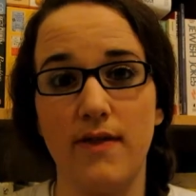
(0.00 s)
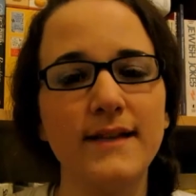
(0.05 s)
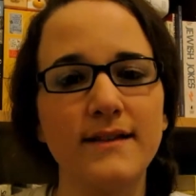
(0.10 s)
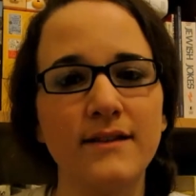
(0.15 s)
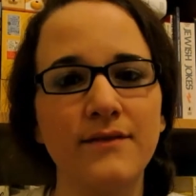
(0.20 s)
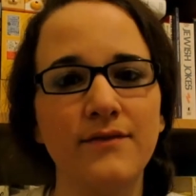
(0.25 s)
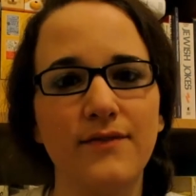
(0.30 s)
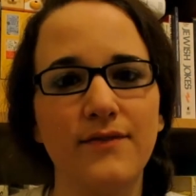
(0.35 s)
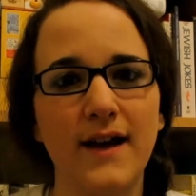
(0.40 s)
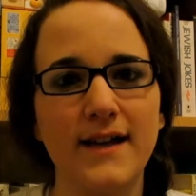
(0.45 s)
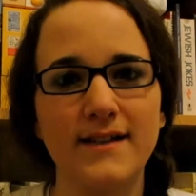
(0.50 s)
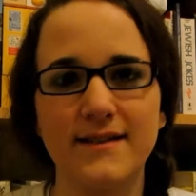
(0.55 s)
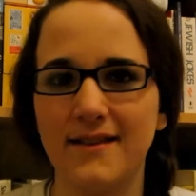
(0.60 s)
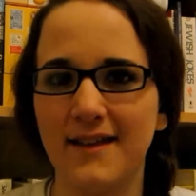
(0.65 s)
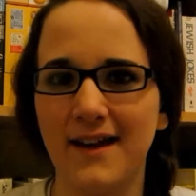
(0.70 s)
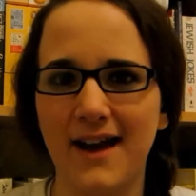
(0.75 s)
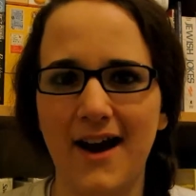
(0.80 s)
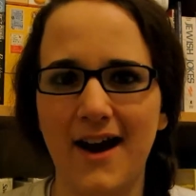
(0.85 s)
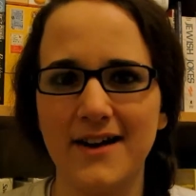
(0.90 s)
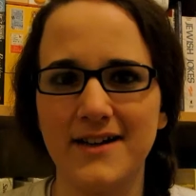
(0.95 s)
He's confessed that
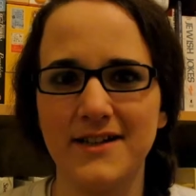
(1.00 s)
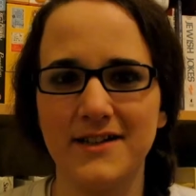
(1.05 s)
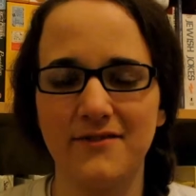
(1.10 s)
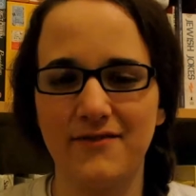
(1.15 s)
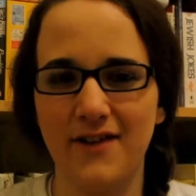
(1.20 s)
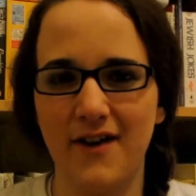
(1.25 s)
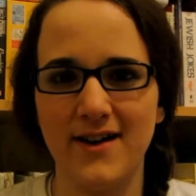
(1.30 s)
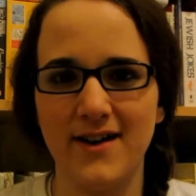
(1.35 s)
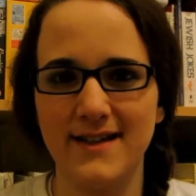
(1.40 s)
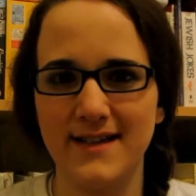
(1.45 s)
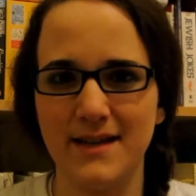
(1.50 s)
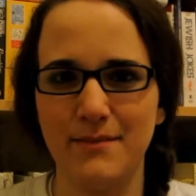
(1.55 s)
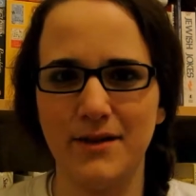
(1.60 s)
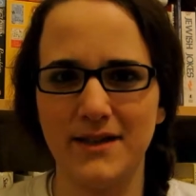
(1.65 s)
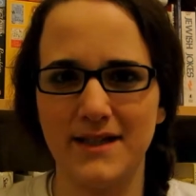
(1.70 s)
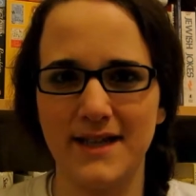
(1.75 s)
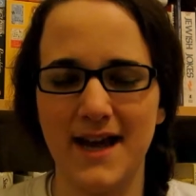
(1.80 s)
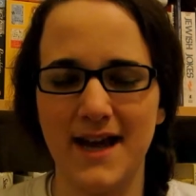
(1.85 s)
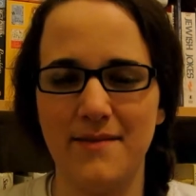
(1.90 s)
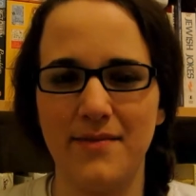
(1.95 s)
the characters are very
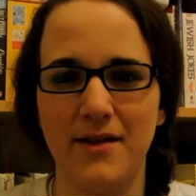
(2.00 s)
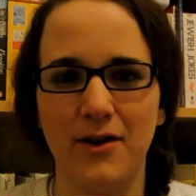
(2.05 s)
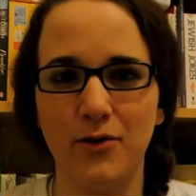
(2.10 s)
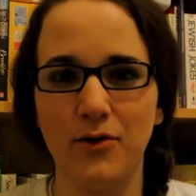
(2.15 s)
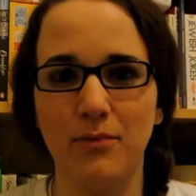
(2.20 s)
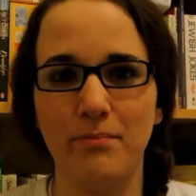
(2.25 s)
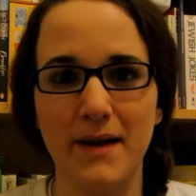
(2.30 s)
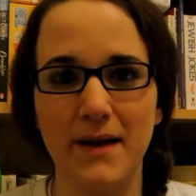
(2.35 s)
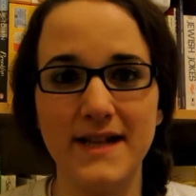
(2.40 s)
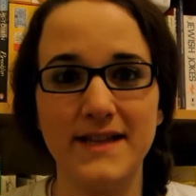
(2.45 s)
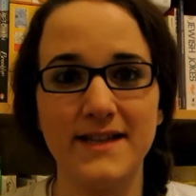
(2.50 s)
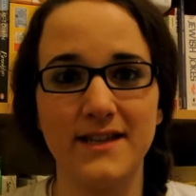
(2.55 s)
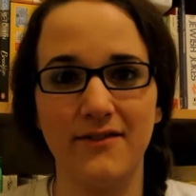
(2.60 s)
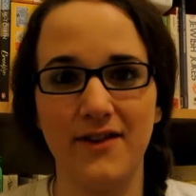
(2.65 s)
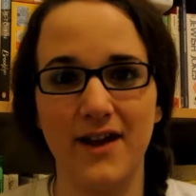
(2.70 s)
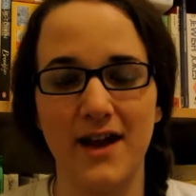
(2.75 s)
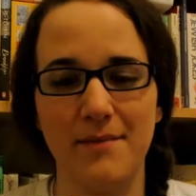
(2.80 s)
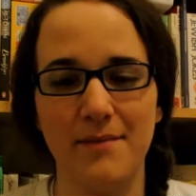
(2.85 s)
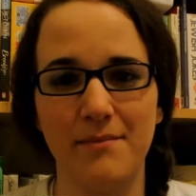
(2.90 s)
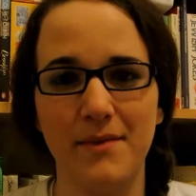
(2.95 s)
similar to him, they're all bits
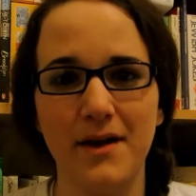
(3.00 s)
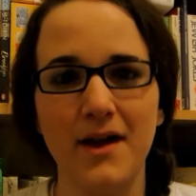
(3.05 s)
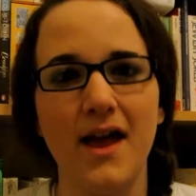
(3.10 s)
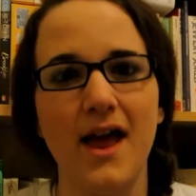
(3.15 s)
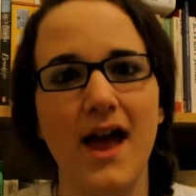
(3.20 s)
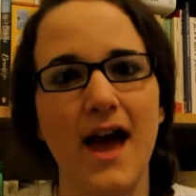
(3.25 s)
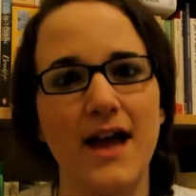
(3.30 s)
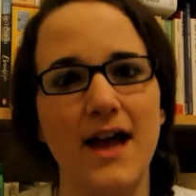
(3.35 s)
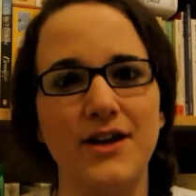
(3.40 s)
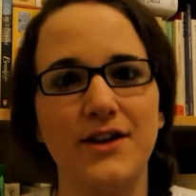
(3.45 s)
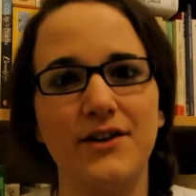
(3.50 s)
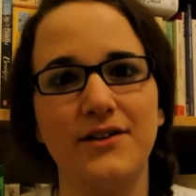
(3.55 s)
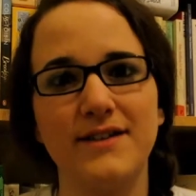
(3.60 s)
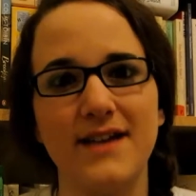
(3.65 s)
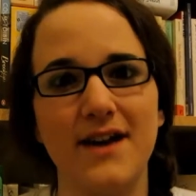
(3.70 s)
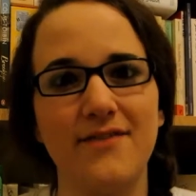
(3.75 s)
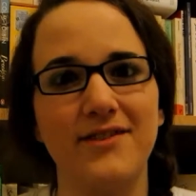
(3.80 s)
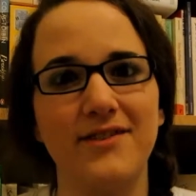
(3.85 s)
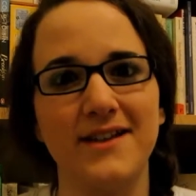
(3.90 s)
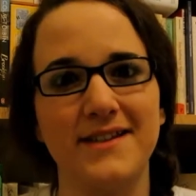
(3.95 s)
of him and you can
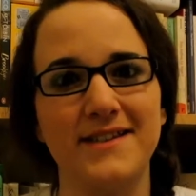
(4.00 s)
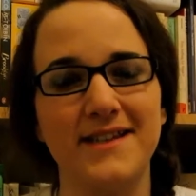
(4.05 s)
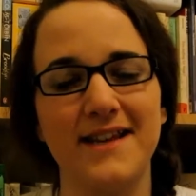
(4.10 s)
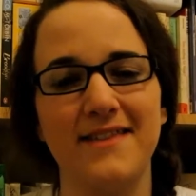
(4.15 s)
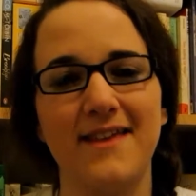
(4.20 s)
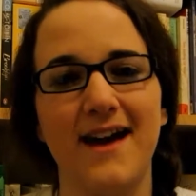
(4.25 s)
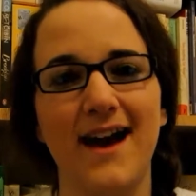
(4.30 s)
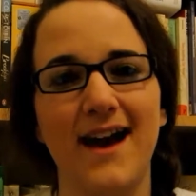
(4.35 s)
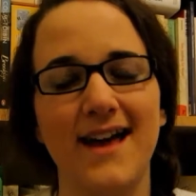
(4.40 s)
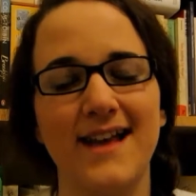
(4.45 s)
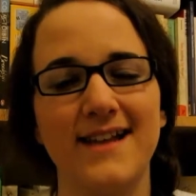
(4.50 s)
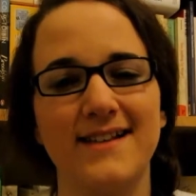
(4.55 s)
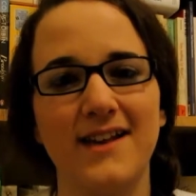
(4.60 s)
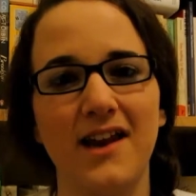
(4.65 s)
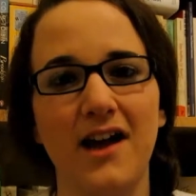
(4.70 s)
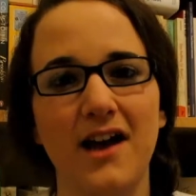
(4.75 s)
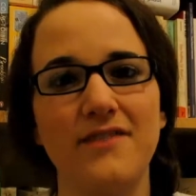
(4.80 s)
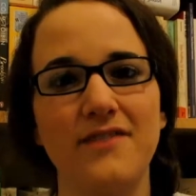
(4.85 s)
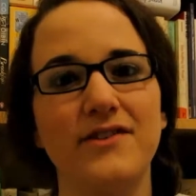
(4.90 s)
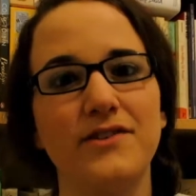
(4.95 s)
definitely see that his
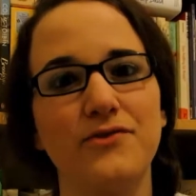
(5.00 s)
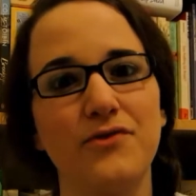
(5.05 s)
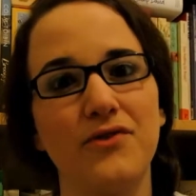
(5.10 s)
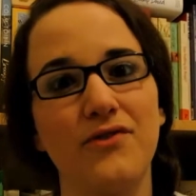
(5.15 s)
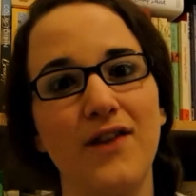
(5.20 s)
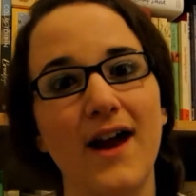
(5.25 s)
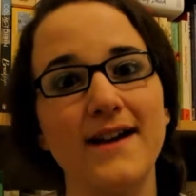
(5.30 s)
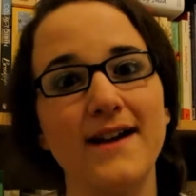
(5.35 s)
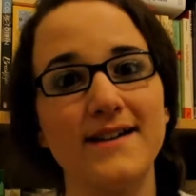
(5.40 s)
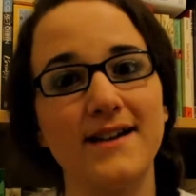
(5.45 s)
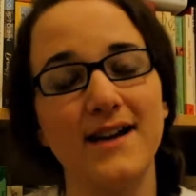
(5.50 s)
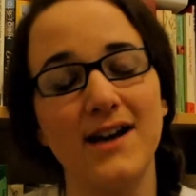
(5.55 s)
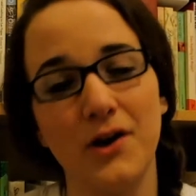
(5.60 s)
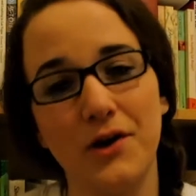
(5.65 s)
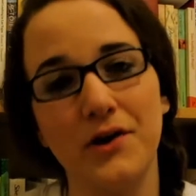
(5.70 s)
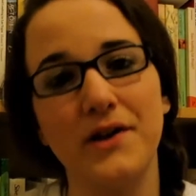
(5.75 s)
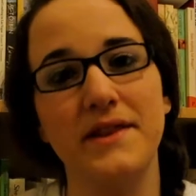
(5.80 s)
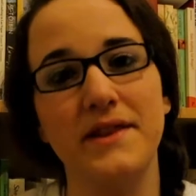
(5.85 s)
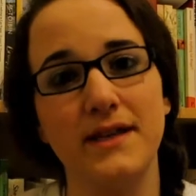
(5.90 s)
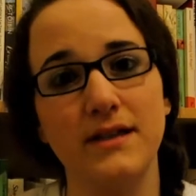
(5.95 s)
life is reflected a
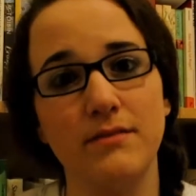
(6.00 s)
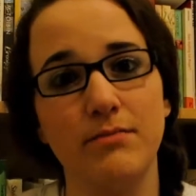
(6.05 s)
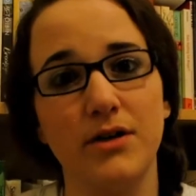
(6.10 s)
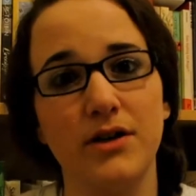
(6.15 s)
lot in these